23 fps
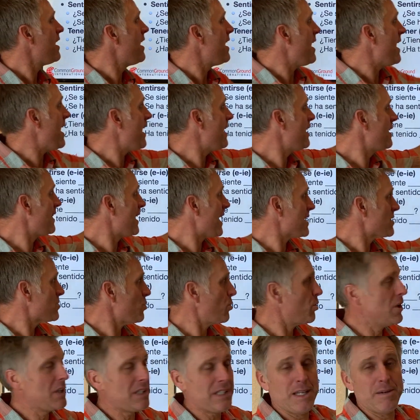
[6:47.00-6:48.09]
En las
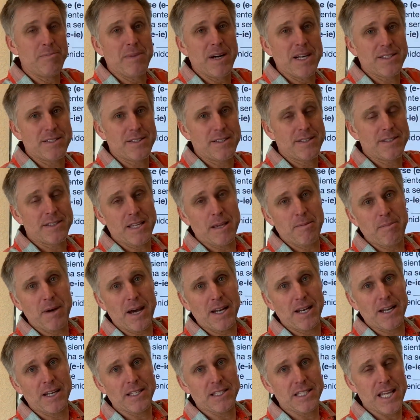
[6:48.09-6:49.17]
últimas
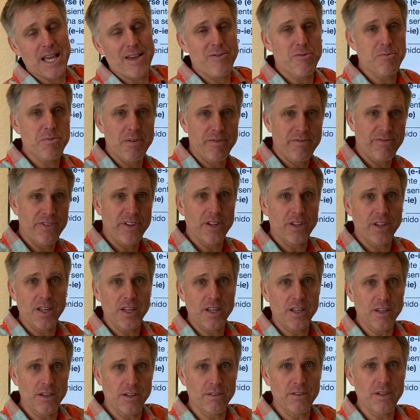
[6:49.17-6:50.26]
semanas, have you been feeling
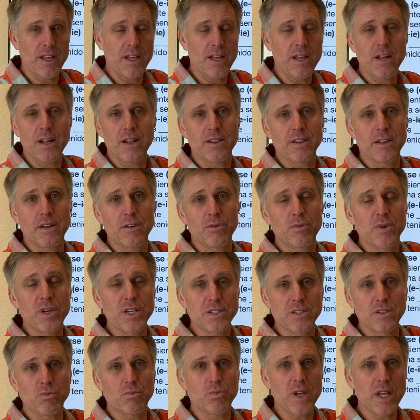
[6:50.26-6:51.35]
guilty in the
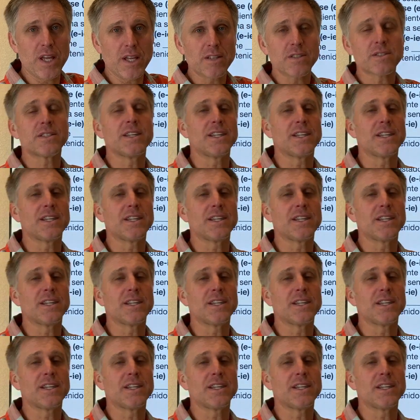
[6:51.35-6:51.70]
recent weeks,